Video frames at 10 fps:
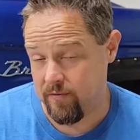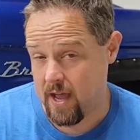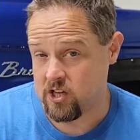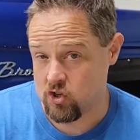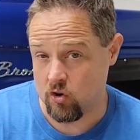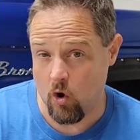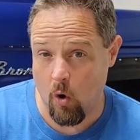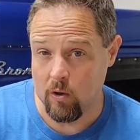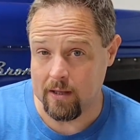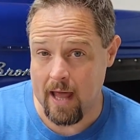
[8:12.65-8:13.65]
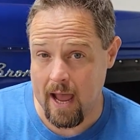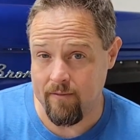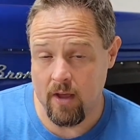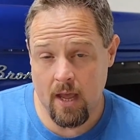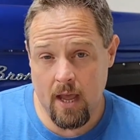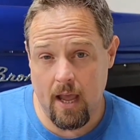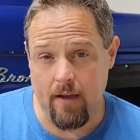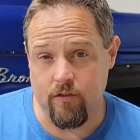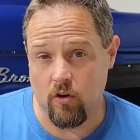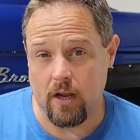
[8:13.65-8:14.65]
If that's your goal in life,
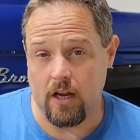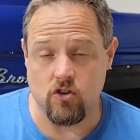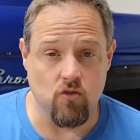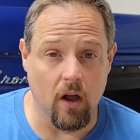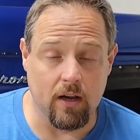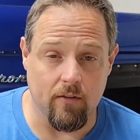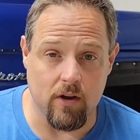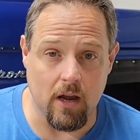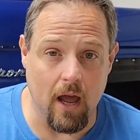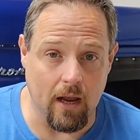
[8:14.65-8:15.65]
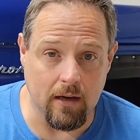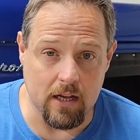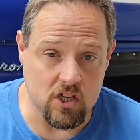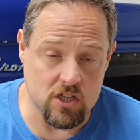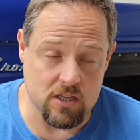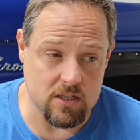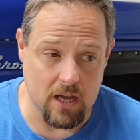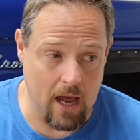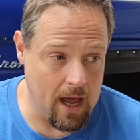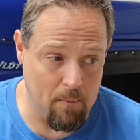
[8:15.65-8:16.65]
if you're getting drunk every night, it's
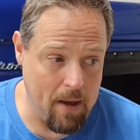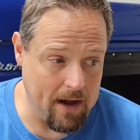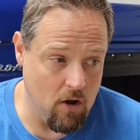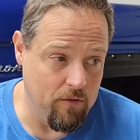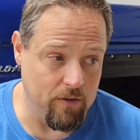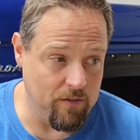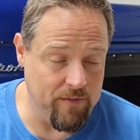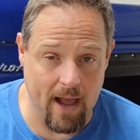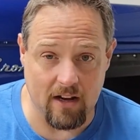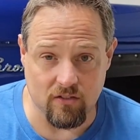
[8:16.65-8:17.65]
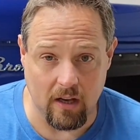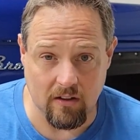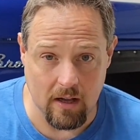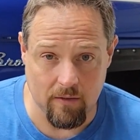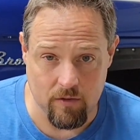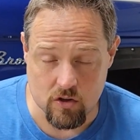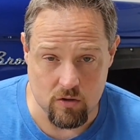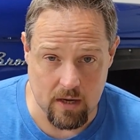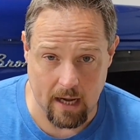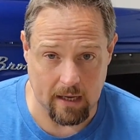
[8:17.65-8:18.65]
just uh, I know for a fact because I did it for two
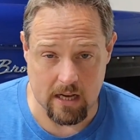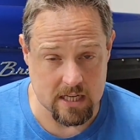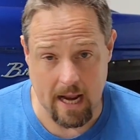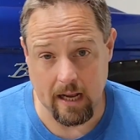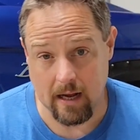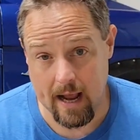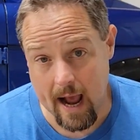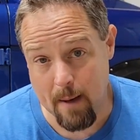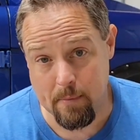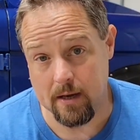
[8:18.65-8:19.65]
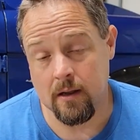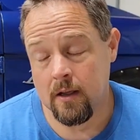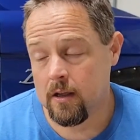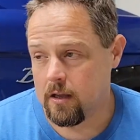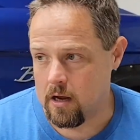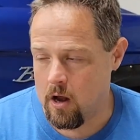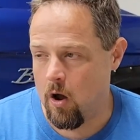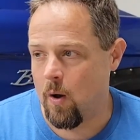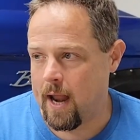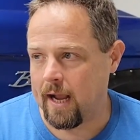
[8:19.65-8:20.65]
decades. It ain't gonna happen, you
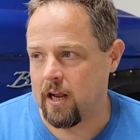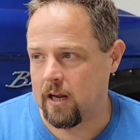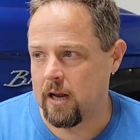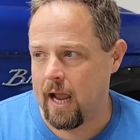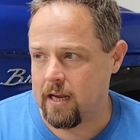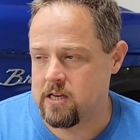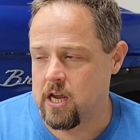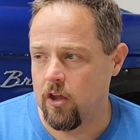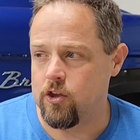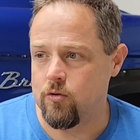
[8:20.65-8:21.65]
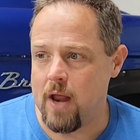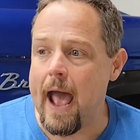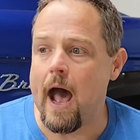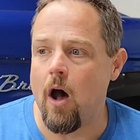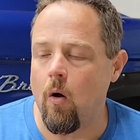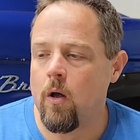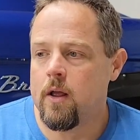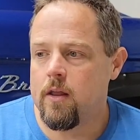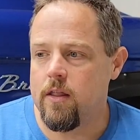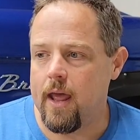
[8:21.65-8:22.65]
know. And I can I can tell you now
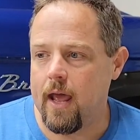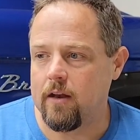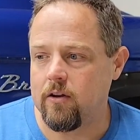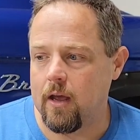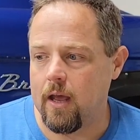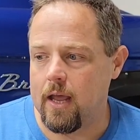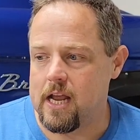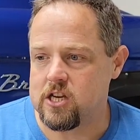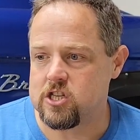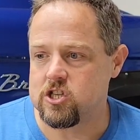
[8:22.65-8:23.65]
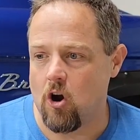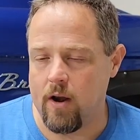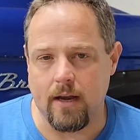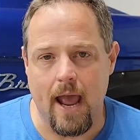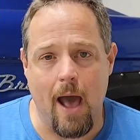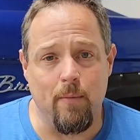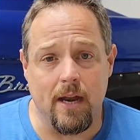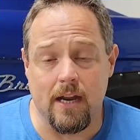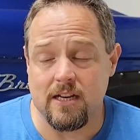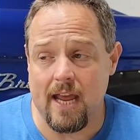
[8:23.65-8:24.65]
that uh, it's starting to happen,
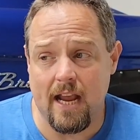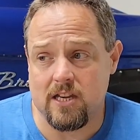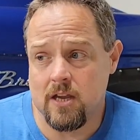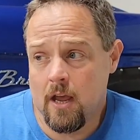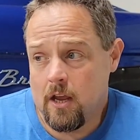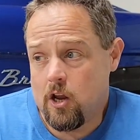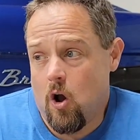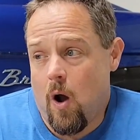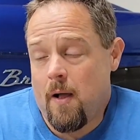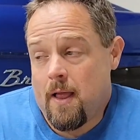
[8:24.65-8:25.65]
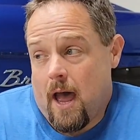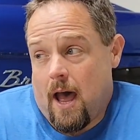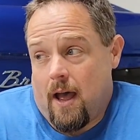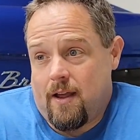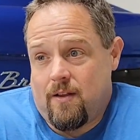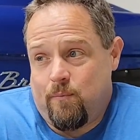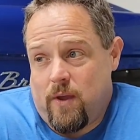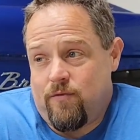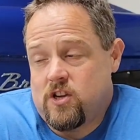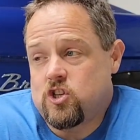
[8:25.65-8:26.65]
and it takes you know uh,
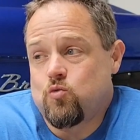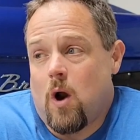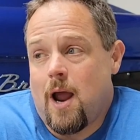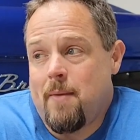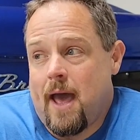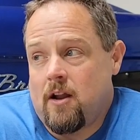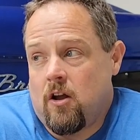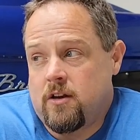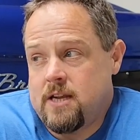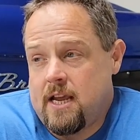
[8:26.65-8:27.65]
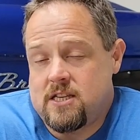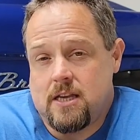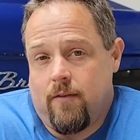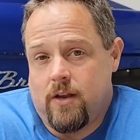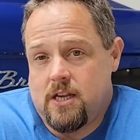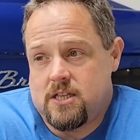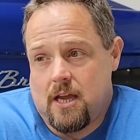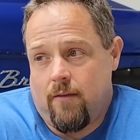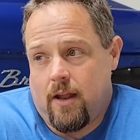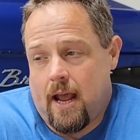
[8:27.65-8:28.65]
if this is where I'm at on day
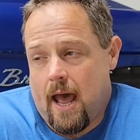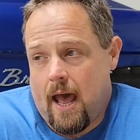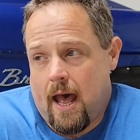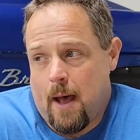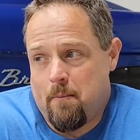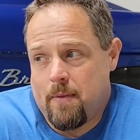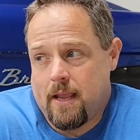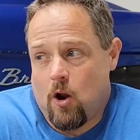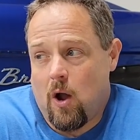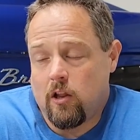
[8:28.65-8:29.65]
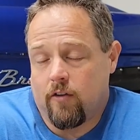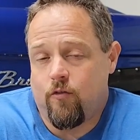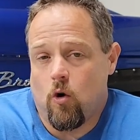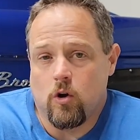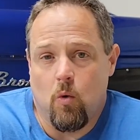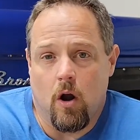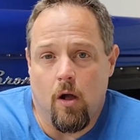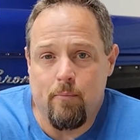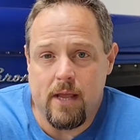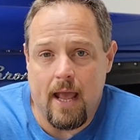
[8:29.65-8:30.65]
77, um, you know, I look forward to where
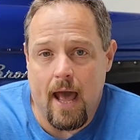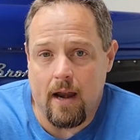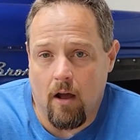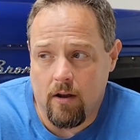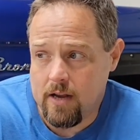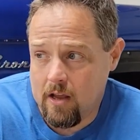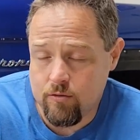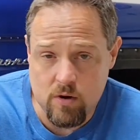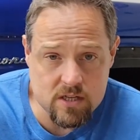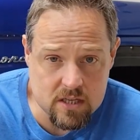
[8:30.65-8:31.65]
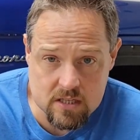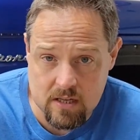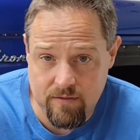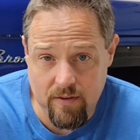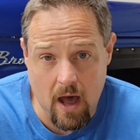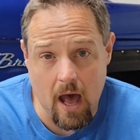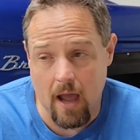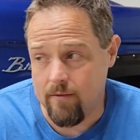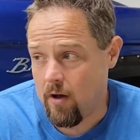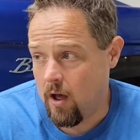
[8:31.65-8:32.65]
I'll be at on day
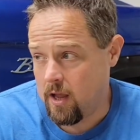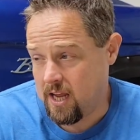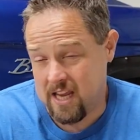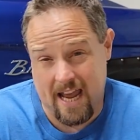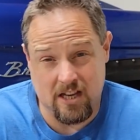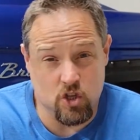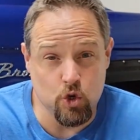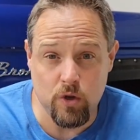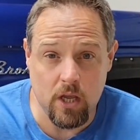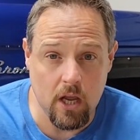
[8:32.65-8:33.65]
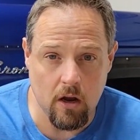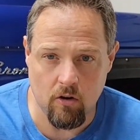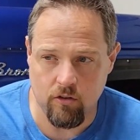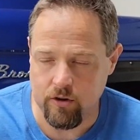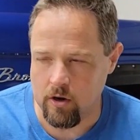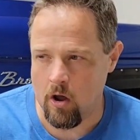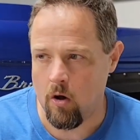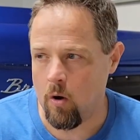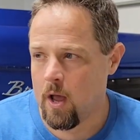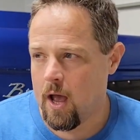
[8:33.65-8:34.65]
365. Uh, at two years, you
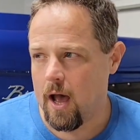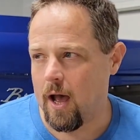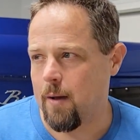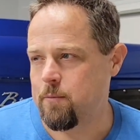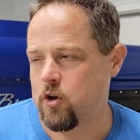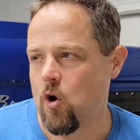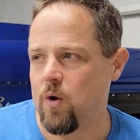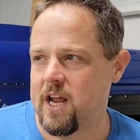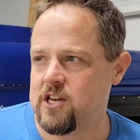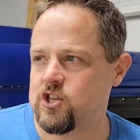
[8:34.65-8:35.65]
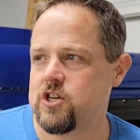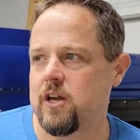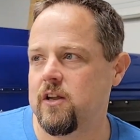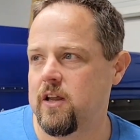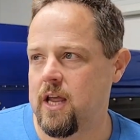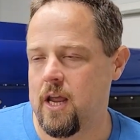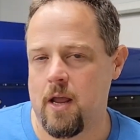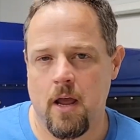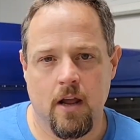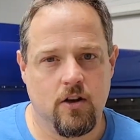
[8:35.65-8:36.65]
know, um, you don't
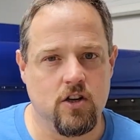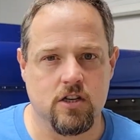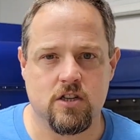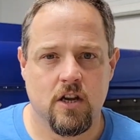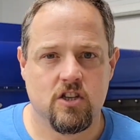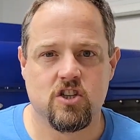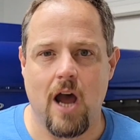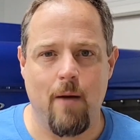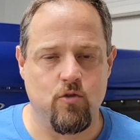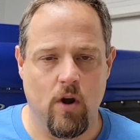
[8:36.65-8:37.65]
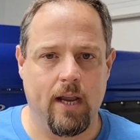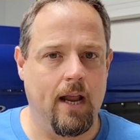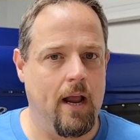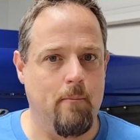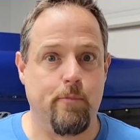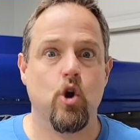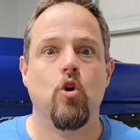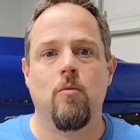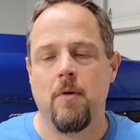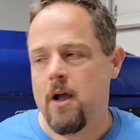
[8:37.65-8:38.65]
instantly just stop drinking and
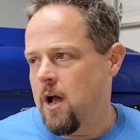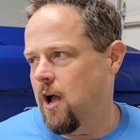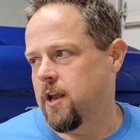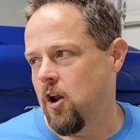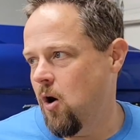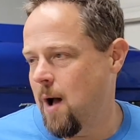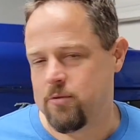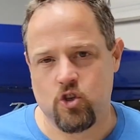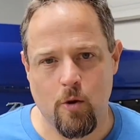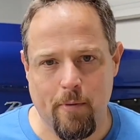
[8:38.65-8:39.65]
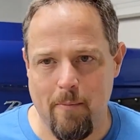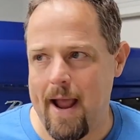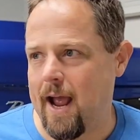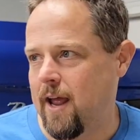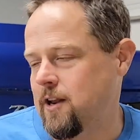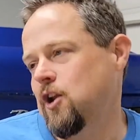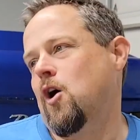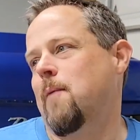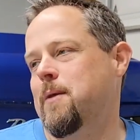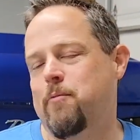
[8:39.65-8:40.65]
boom, you know, I'm Superman, you know,
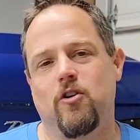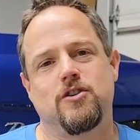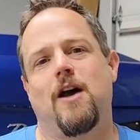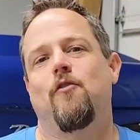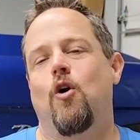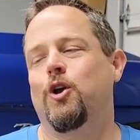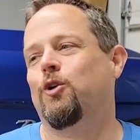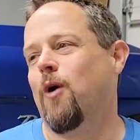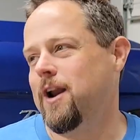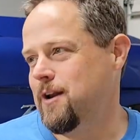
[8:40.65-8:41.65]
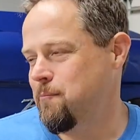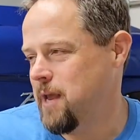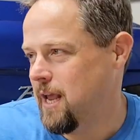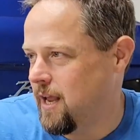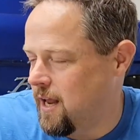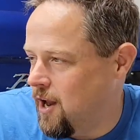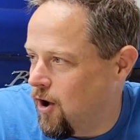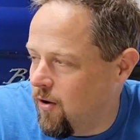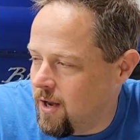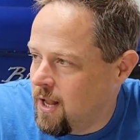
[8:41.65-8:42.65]
I'm the person I've always wanted to be, you
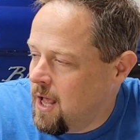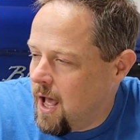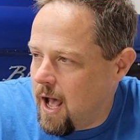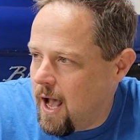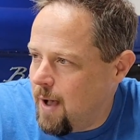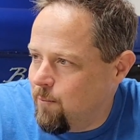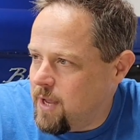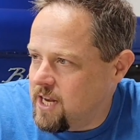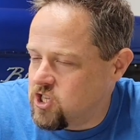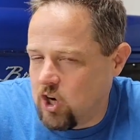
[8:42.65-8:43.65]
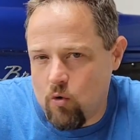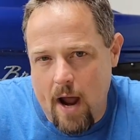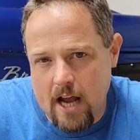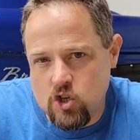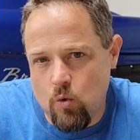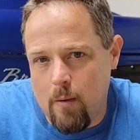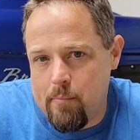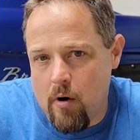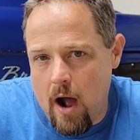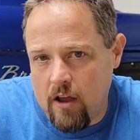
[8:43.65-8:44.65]
know, and um, it's a gradual
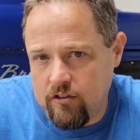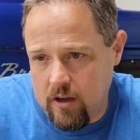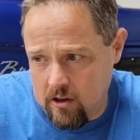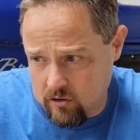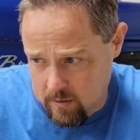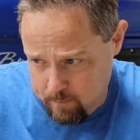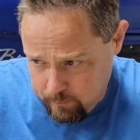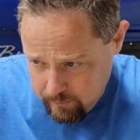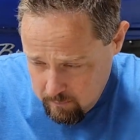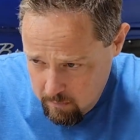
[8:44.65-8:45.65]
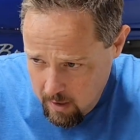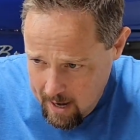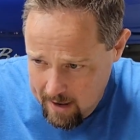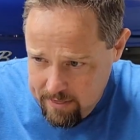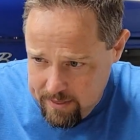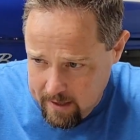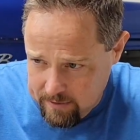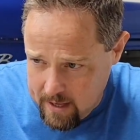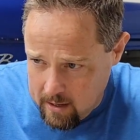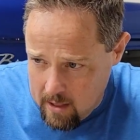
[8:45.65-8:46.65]
process. And I think
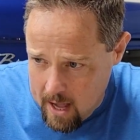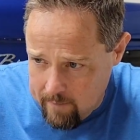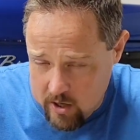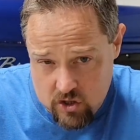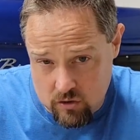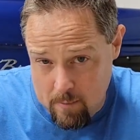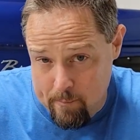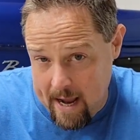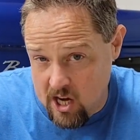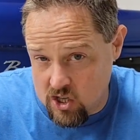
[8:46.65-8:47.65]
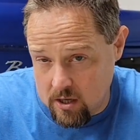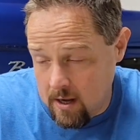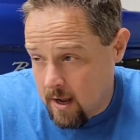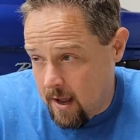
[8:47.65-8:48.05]
that a lot of us are impatient.